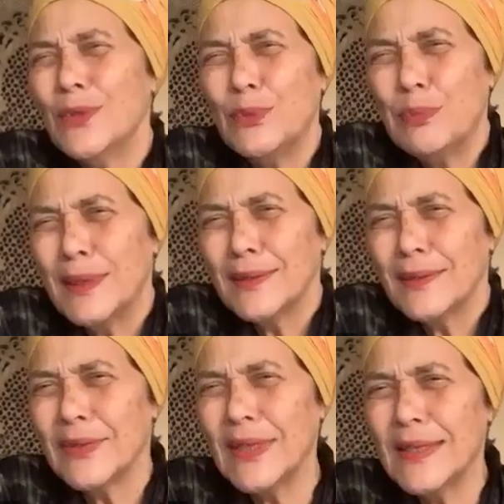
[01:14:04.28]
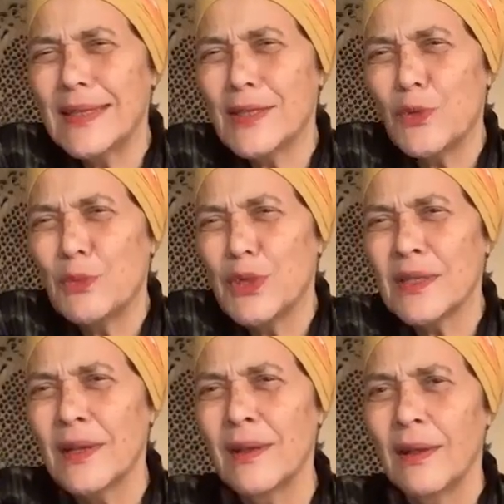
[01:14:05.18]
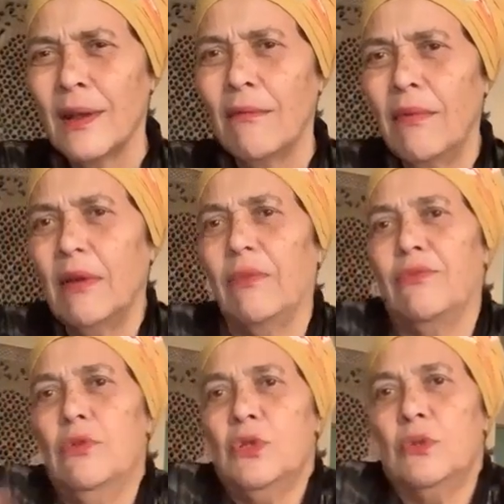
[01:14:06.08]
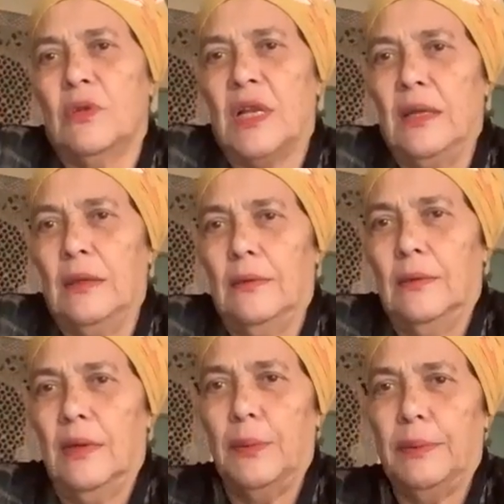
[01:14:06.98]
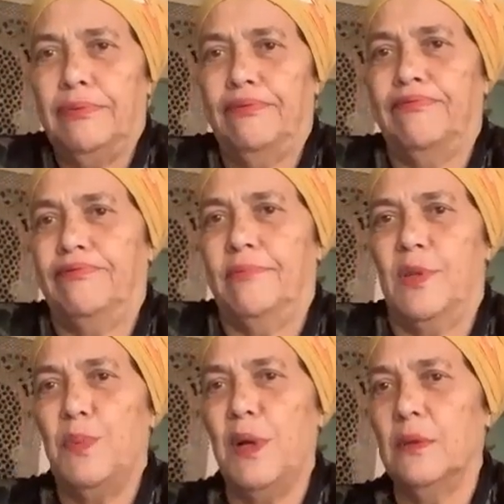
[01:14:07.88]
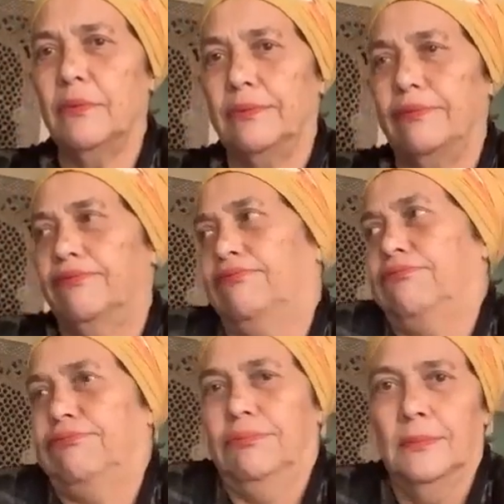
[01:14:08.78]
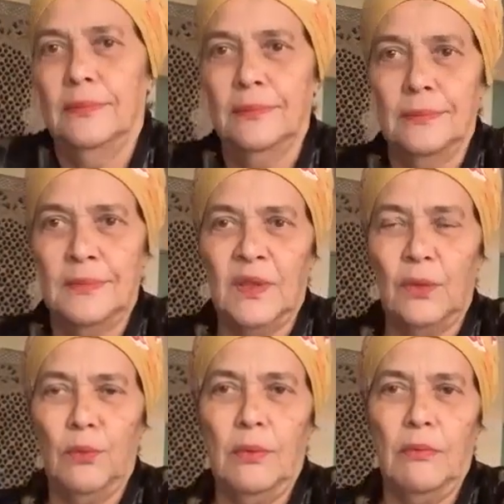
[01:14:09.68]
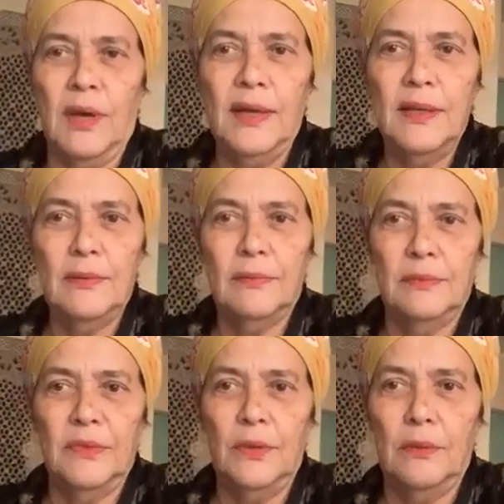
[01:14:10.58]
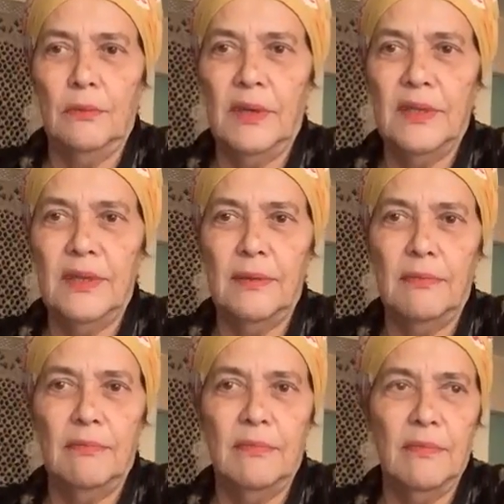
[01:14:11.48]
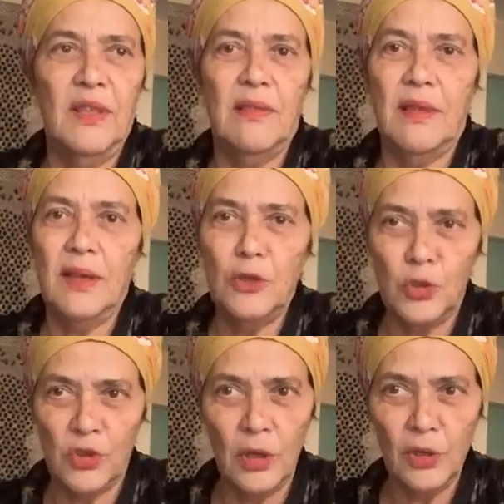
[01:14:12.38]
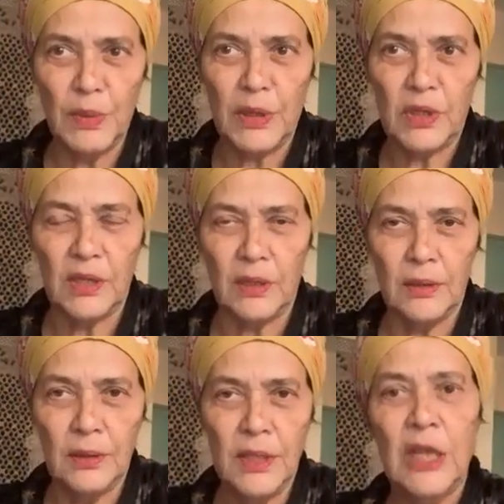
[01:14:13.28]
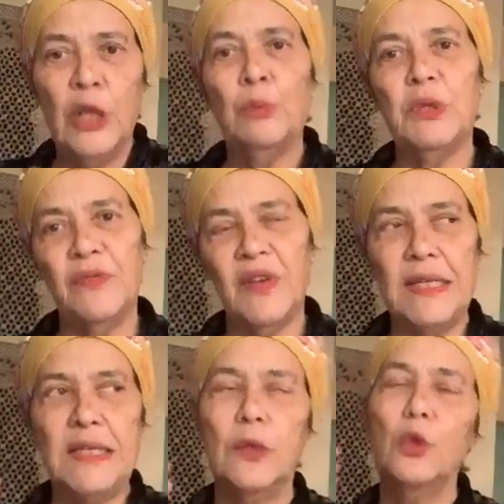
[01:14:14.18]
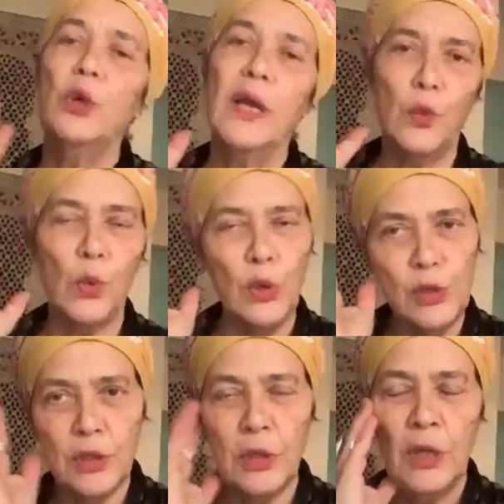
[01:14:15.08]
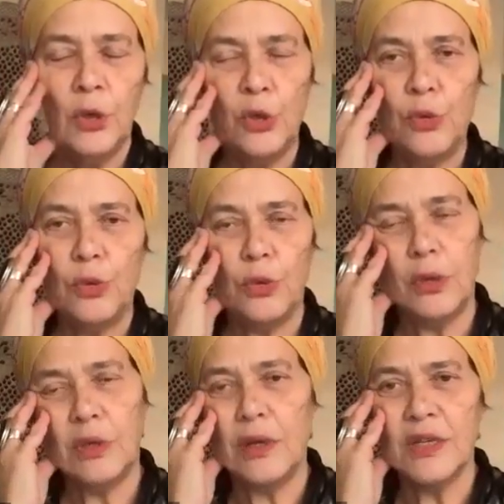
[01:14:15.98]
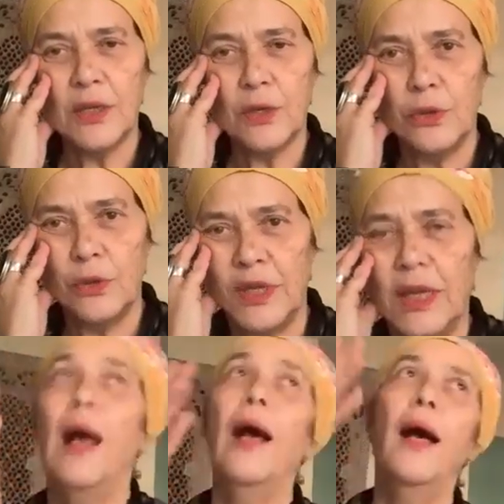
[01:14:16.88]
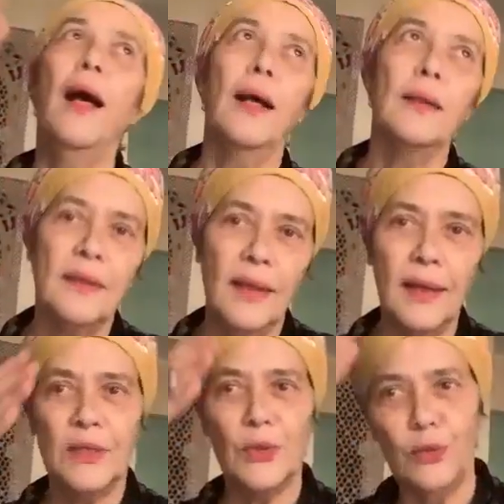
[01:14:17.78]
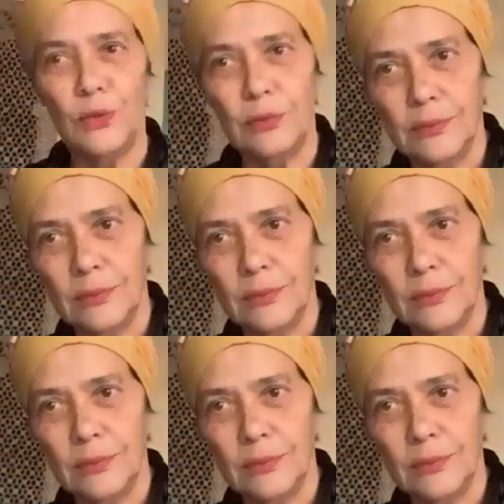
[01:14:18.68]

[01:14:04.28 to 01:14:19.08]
you know, part of it. It's almost, well, of course you're clean, you know, like, it's part of why, you know, what is there to talk about here. But if I say, oh, I wrote an article today, that, you know,